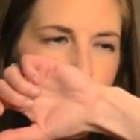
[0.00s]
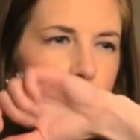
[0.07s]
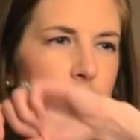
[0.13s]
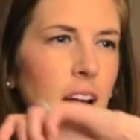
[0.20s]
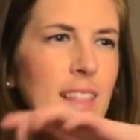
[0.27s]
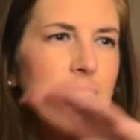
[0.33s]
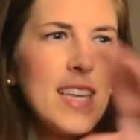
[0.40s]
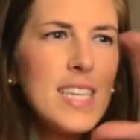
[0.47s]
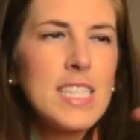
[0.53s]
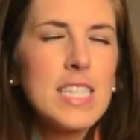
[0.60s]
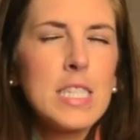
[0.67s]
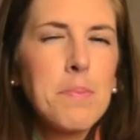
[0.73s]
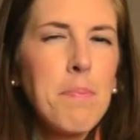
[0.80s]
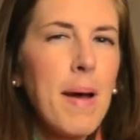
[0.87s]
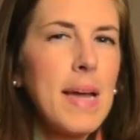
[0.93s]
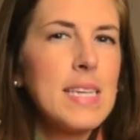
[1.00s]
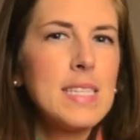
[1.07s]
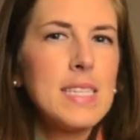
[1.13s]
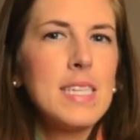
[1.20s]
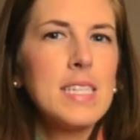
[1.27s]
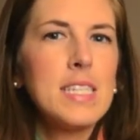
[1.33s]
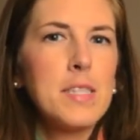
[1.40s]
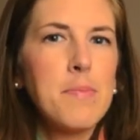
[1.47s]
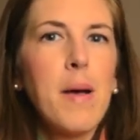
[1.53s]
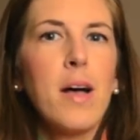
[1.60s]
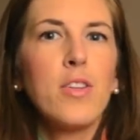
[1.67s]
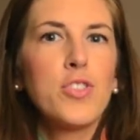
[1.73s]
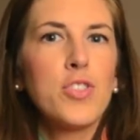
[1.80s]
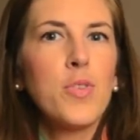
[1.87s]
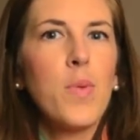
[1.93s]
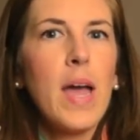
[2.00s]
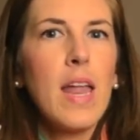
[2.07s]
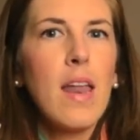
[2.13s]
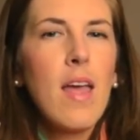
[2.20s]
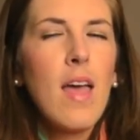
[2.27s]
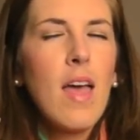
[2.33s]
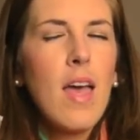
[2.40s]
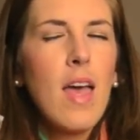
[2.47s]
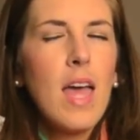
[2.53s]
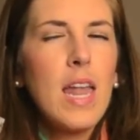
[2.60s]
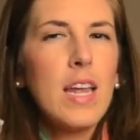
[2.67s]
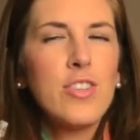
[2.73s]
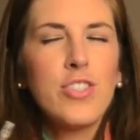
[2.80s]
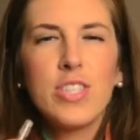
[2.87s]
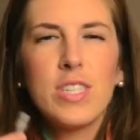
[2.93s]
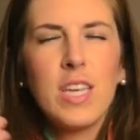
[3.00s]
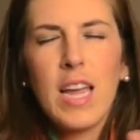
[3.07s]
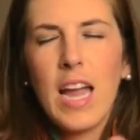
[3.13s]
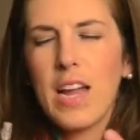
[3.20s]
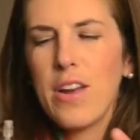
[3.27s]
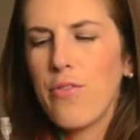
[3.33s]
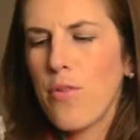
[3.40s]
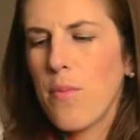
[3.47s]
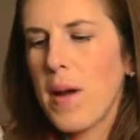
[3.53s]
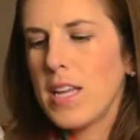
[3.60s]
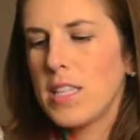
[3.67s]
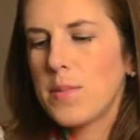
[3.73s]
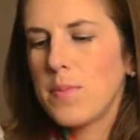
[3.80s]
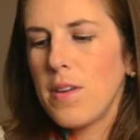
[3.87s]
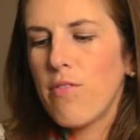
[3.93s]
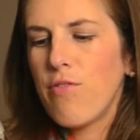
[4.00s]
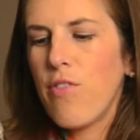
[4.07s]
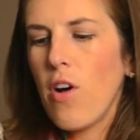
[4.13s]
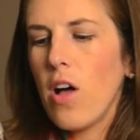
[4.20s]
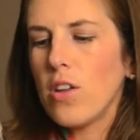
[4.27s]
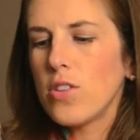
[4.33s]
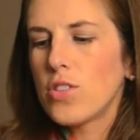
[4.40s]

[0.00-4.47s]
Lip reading: got this spicy smell to it, and it kind of reminds me of fall.